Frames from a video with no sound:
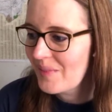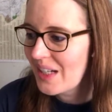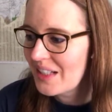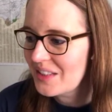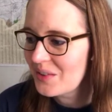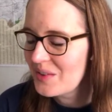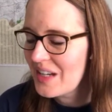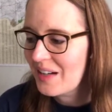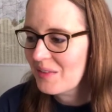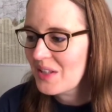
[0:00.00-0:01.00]
So
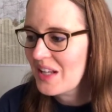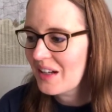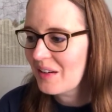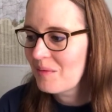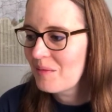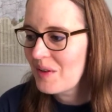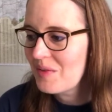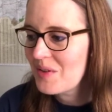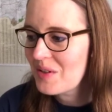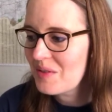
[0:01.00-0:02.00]
yeah, but if
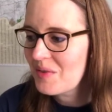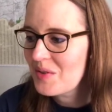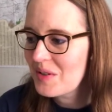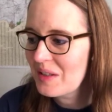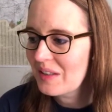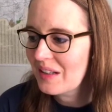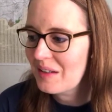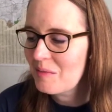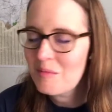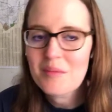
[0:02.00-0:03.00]
you're doing
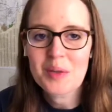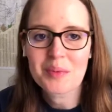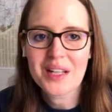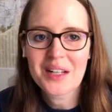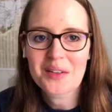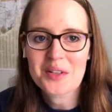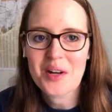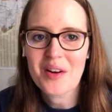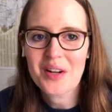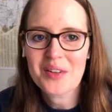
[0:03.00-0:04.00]
like meal planning or
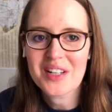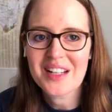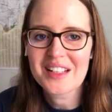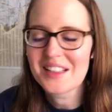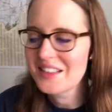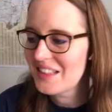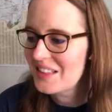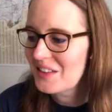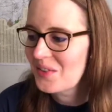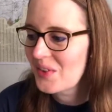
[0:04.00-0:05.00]
sharing cooking ideas, that's a
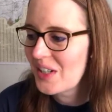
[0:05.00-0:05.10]
good one.